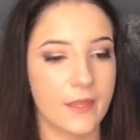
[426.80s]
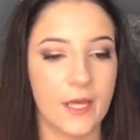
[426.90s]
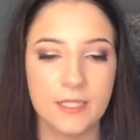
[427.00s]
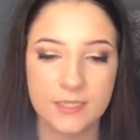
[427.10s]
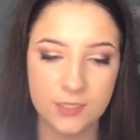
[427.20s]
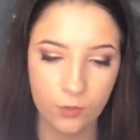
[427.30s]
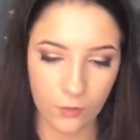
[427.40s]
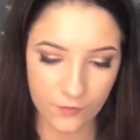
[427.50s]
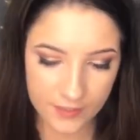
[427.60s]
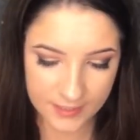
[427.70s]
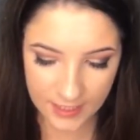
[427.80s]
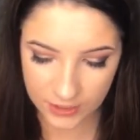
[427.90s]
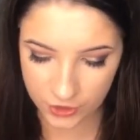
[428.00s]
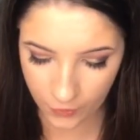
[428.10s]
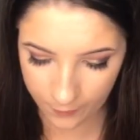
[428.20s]
this
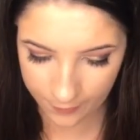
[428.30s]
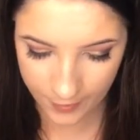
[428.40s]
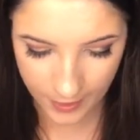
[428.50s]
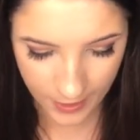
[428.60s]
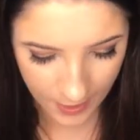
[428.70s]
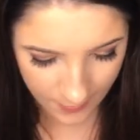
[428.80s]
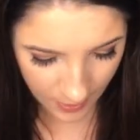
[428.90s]
oversized jumper